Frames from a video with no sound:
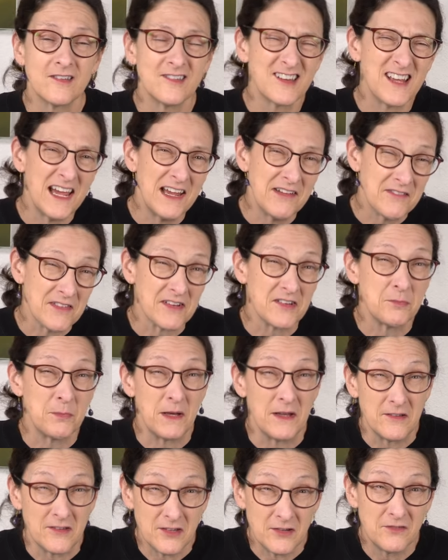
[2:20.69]
It's kind of
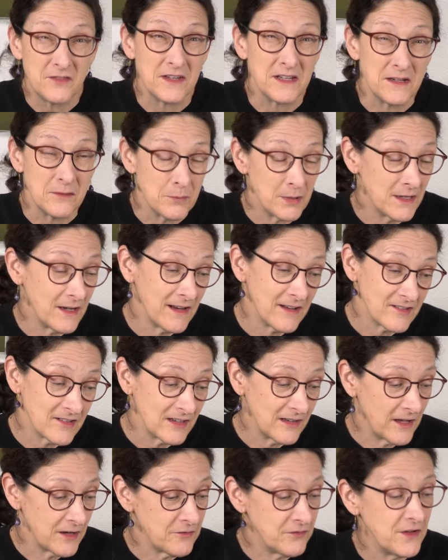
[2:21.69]
expensive, yeah, but it has a
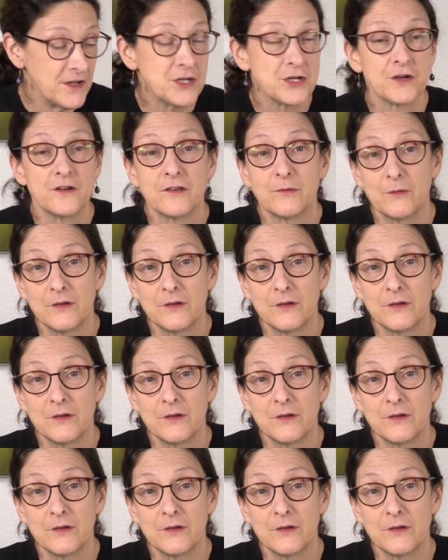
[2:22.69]
lot of features.